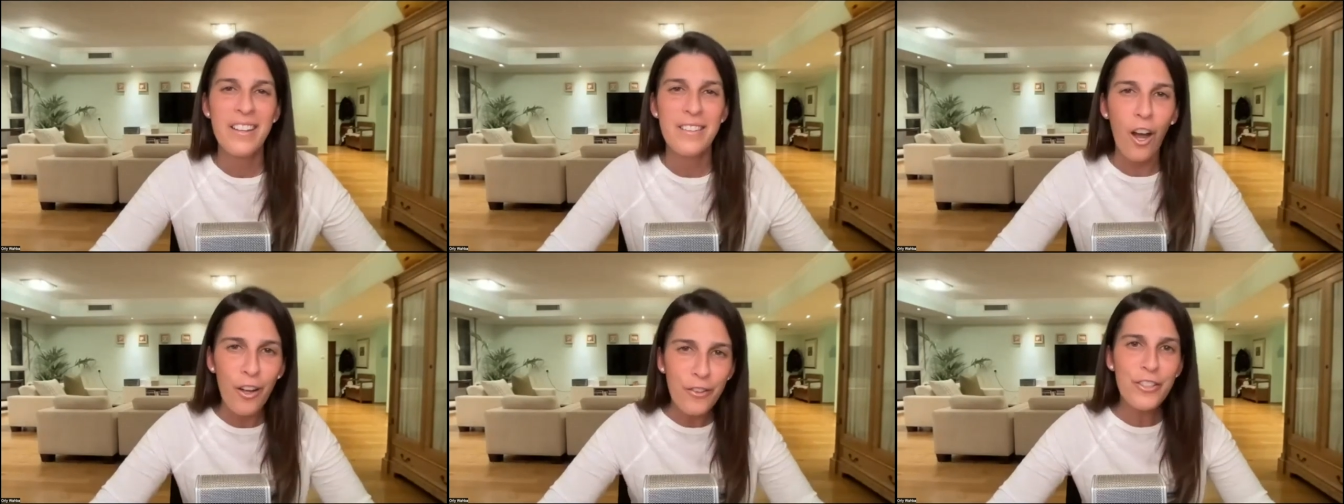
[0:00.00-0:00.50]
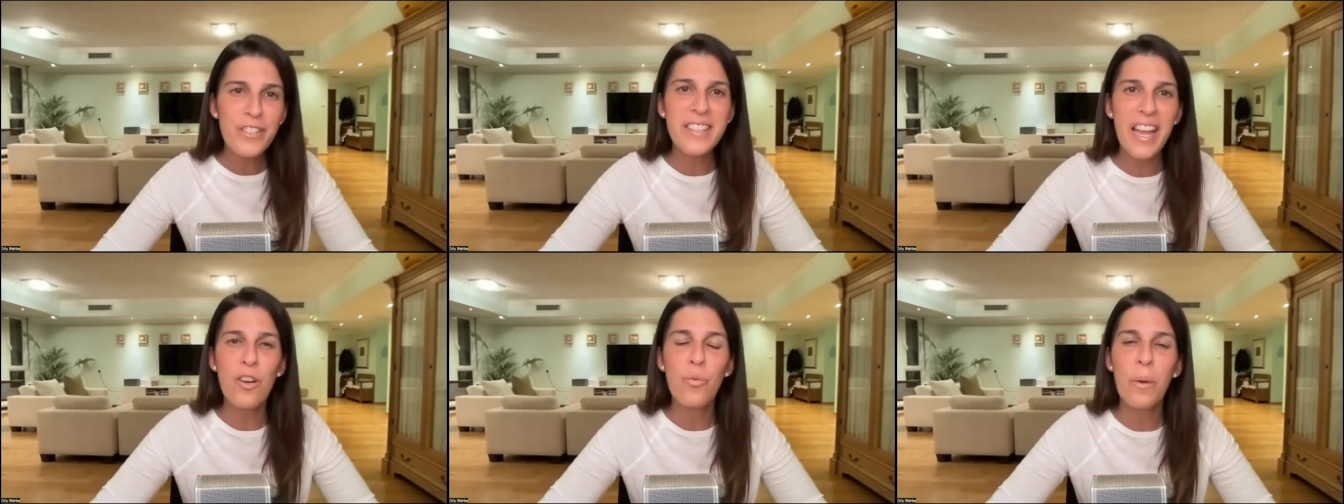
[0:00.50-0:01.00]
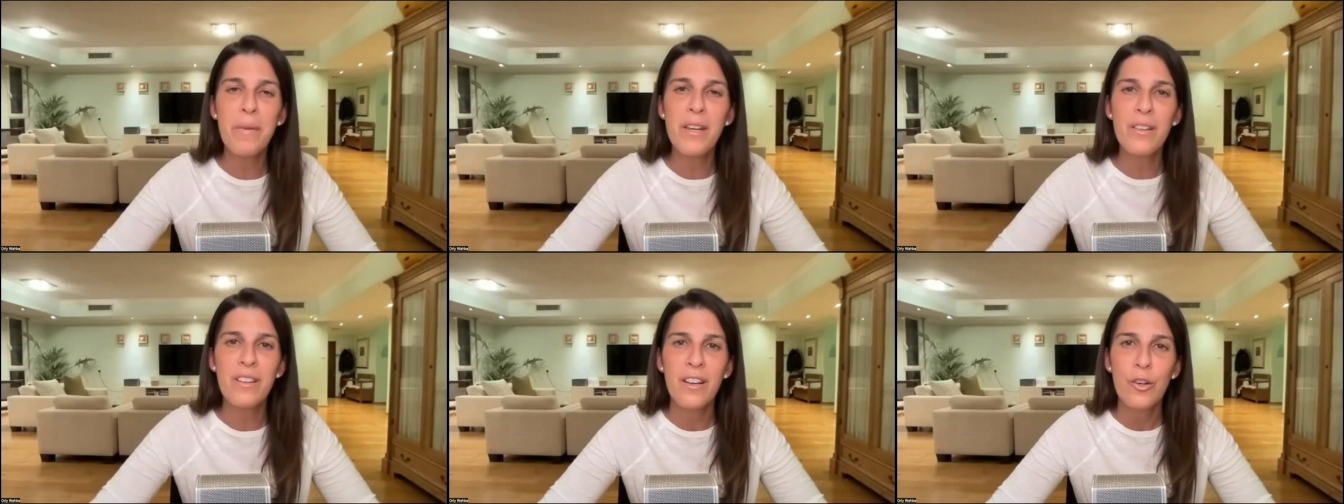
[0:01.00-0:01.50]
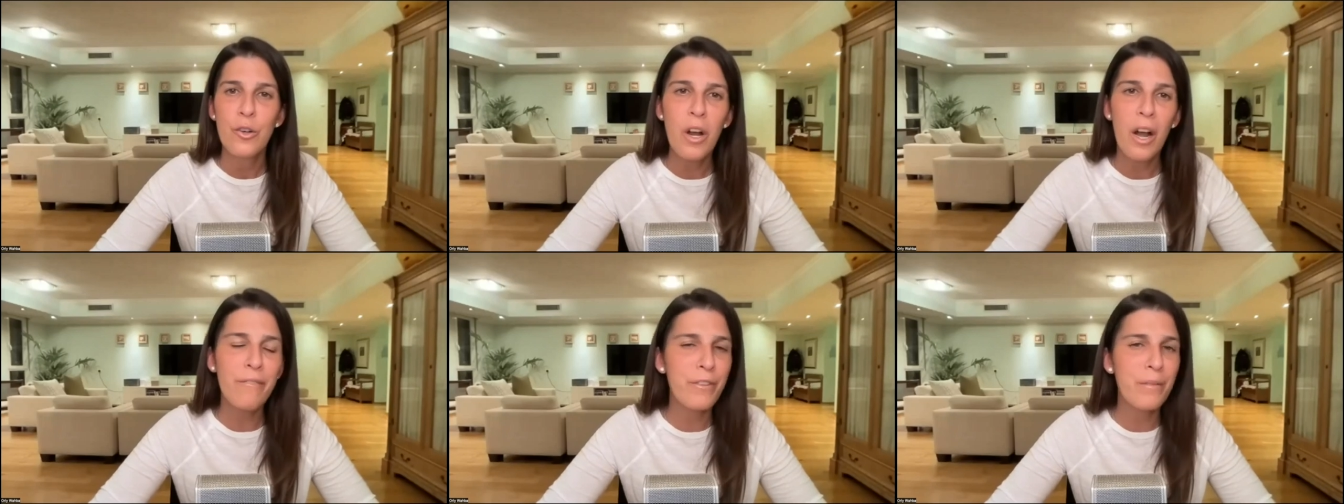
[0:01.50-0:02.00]
to understand women who
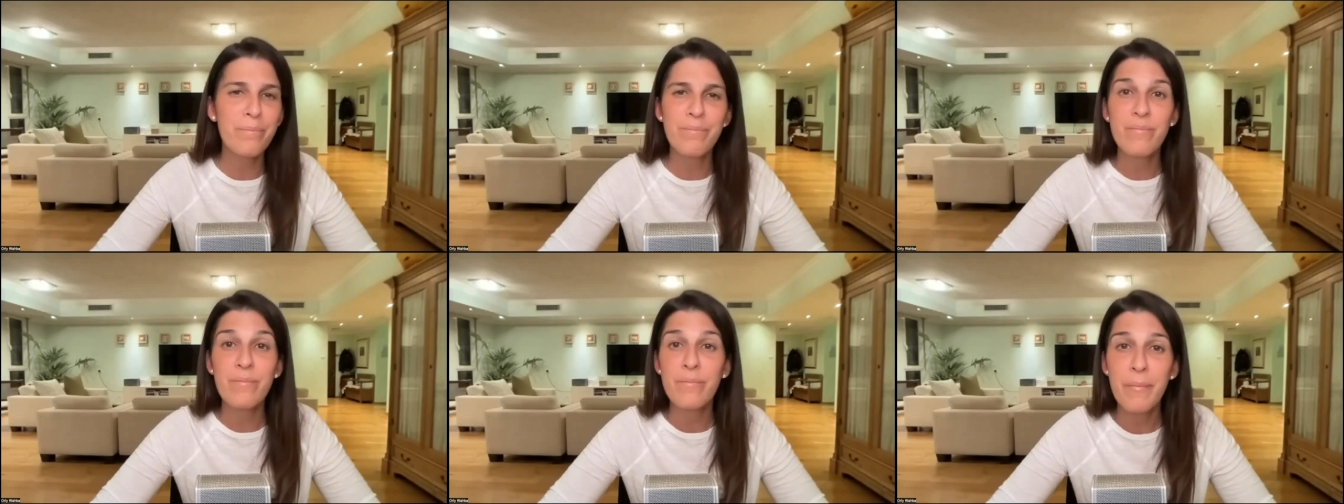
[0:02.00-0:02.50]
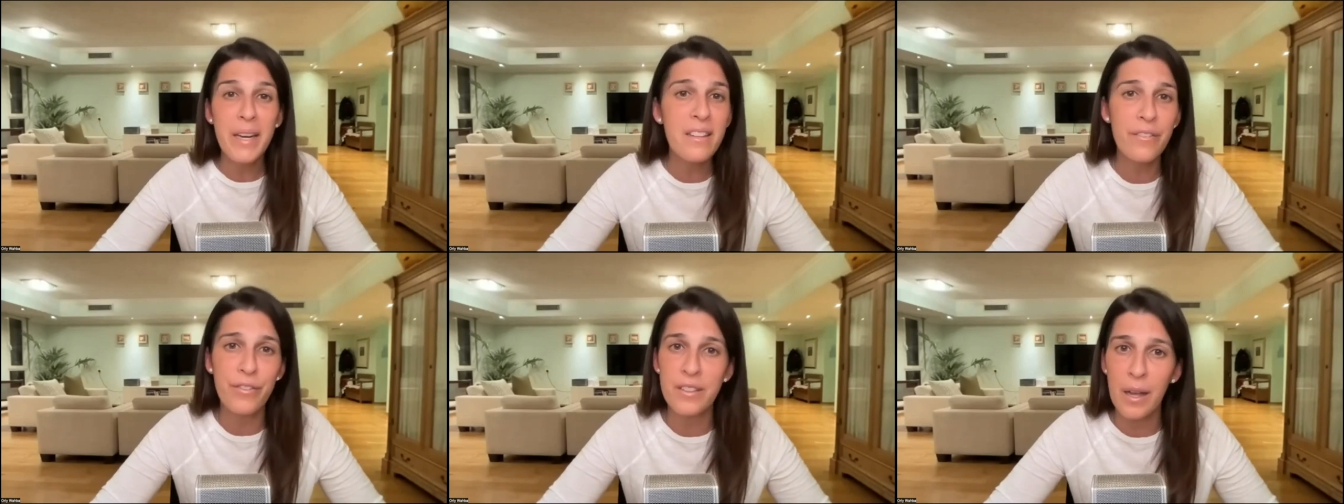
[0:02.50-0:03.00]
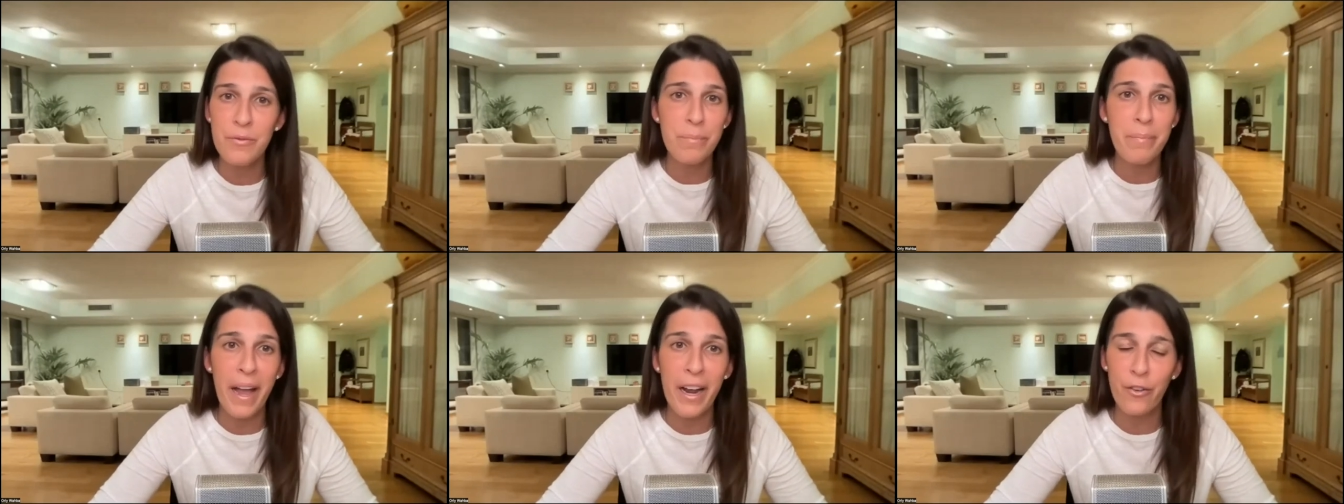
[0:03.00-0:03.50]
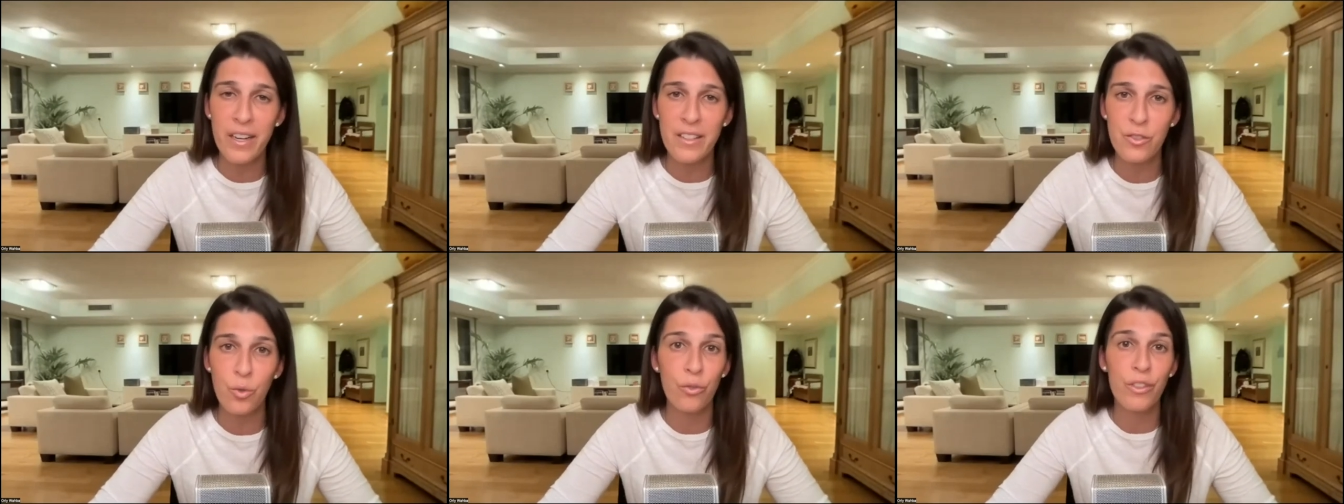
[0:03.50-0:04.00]
come from many different types of
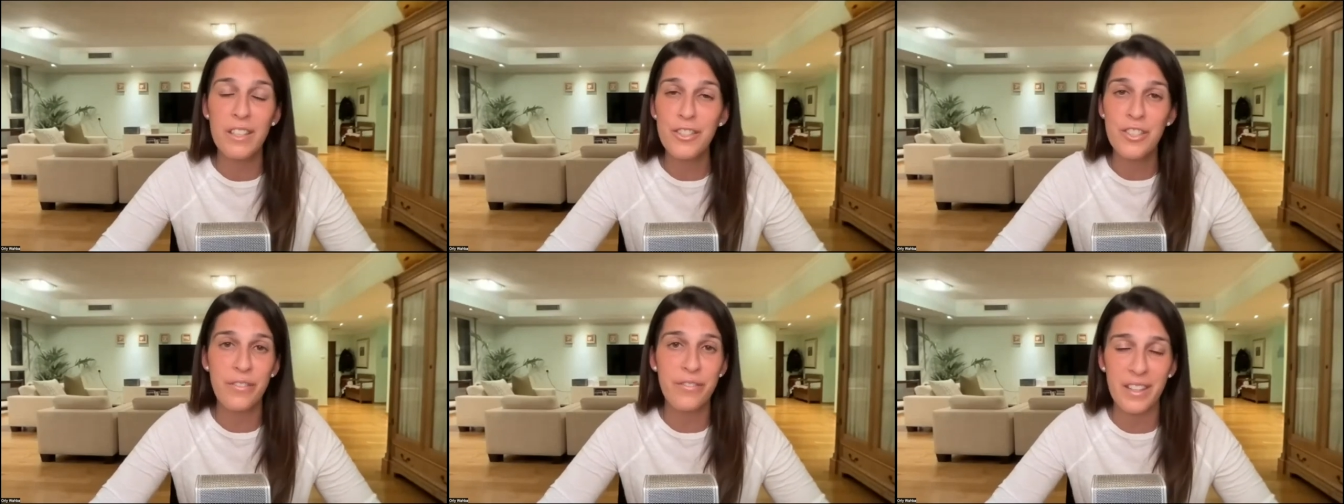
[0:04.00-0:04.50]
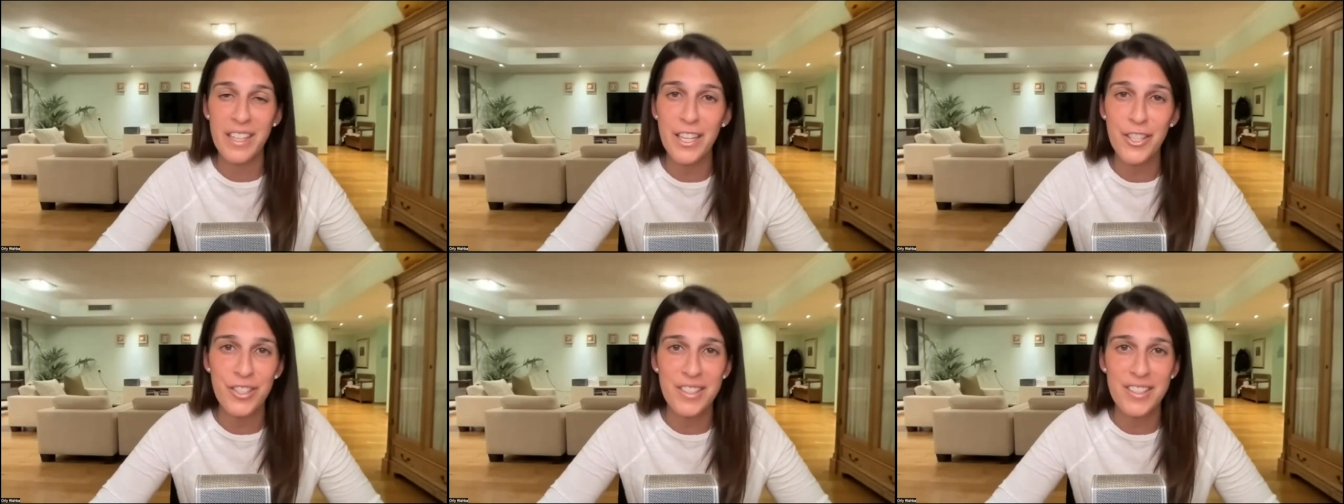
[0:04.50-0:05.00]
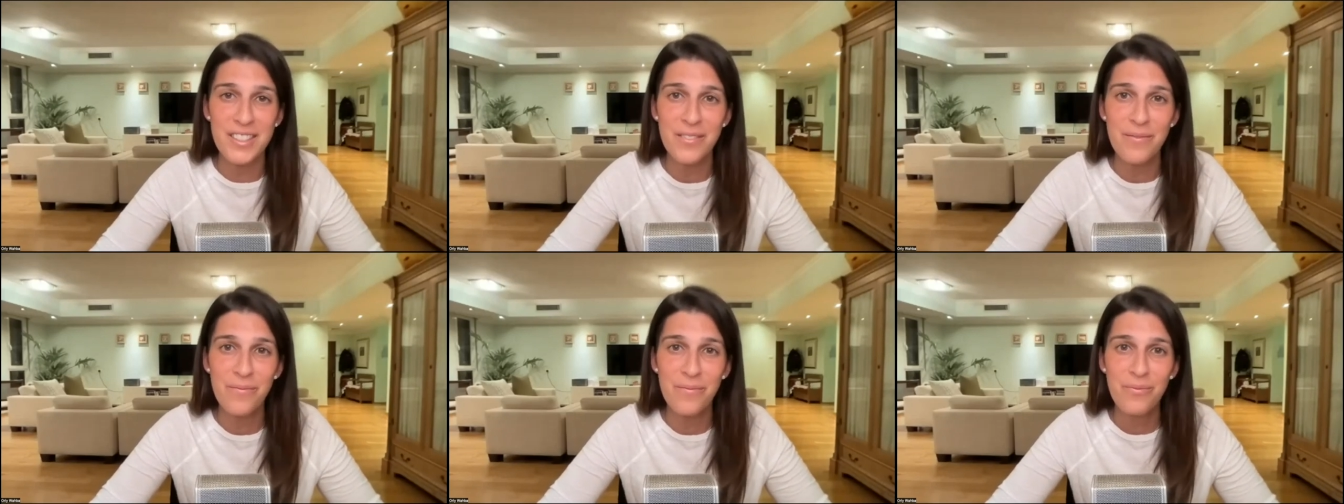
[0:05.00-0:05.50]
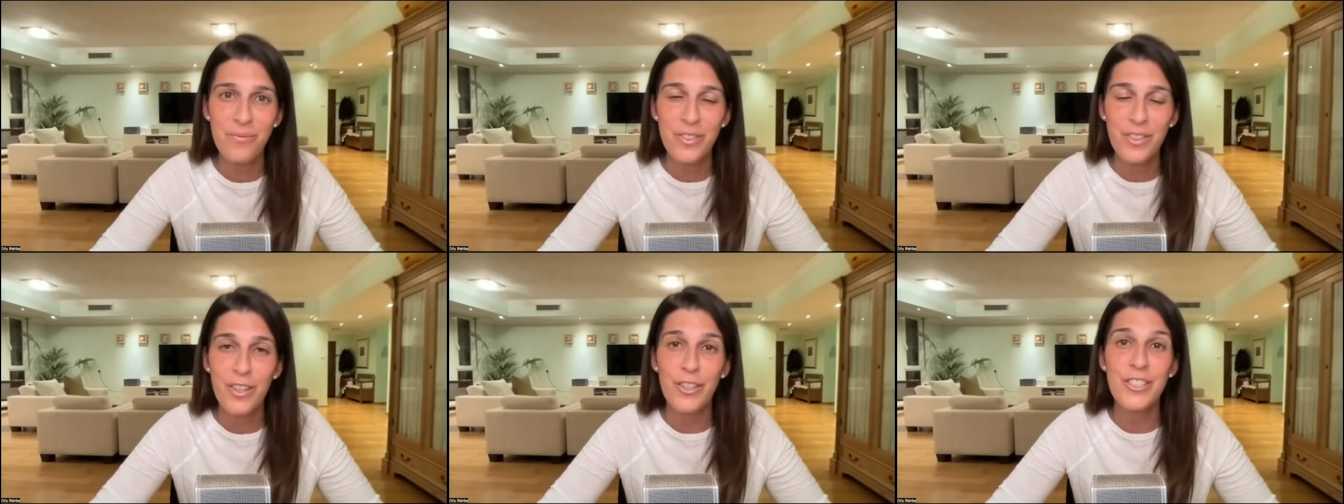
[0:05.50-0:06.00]
backgrounds or religious affiliations.
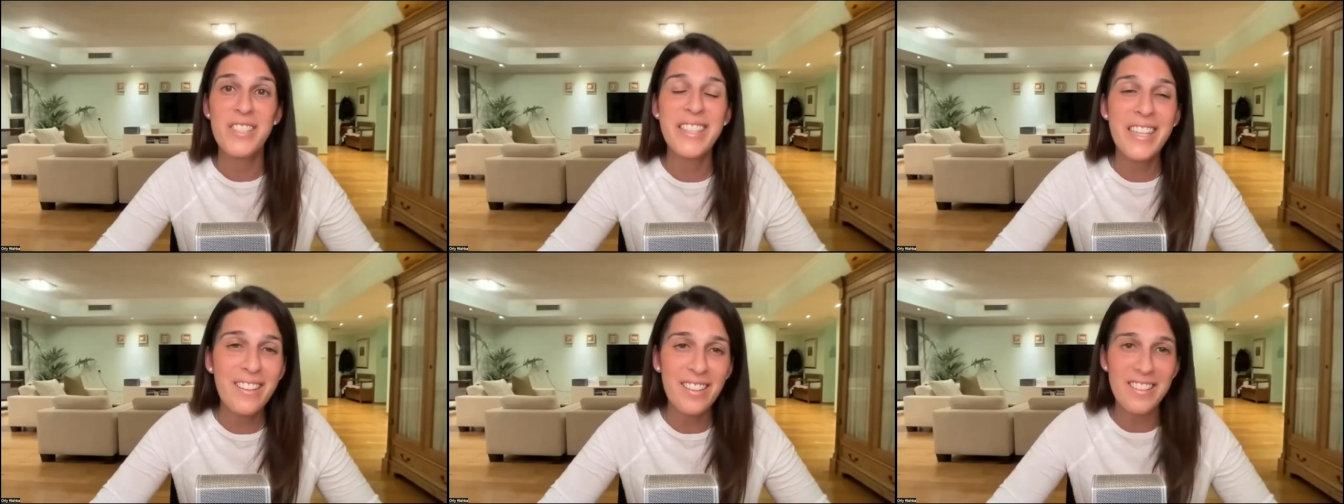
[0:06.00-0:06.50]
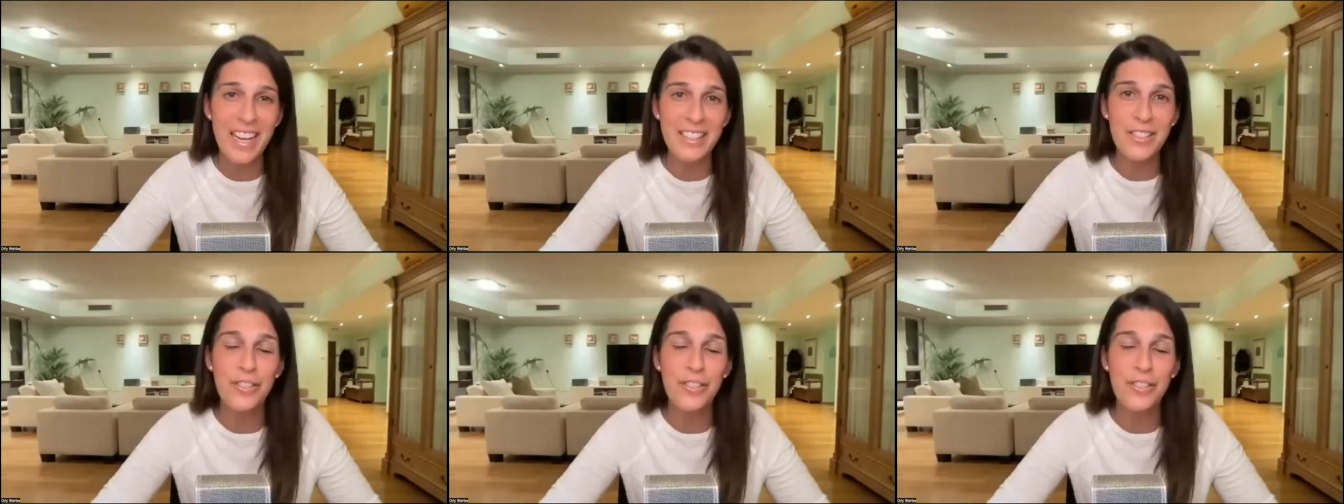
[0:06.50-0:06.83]
Her skills as a